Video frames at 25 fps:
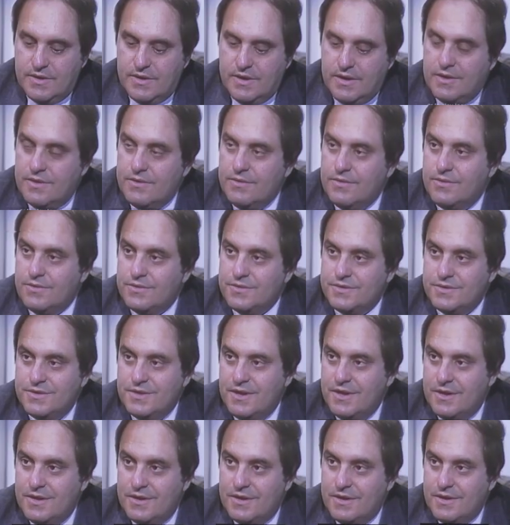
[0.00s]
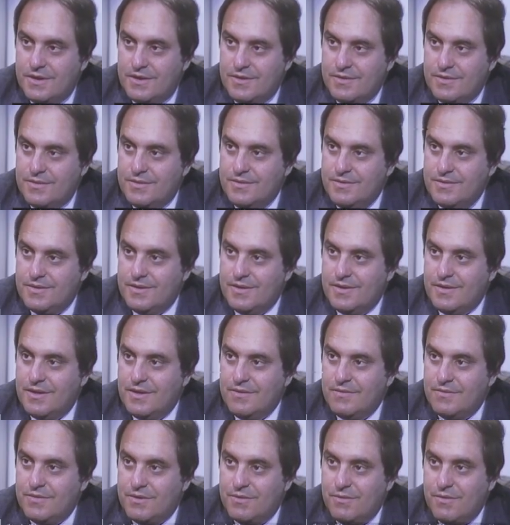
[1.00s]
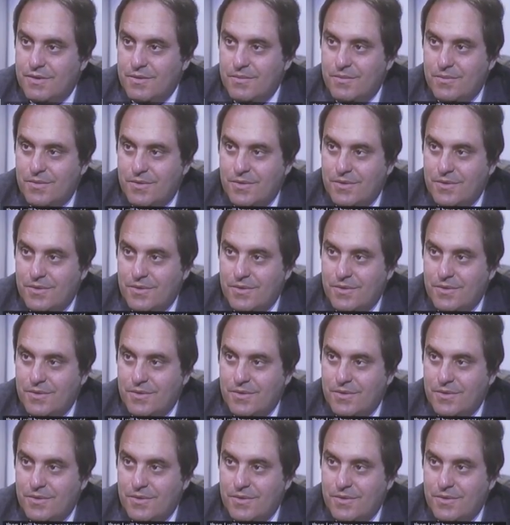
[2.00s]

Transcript: Leon Charney played a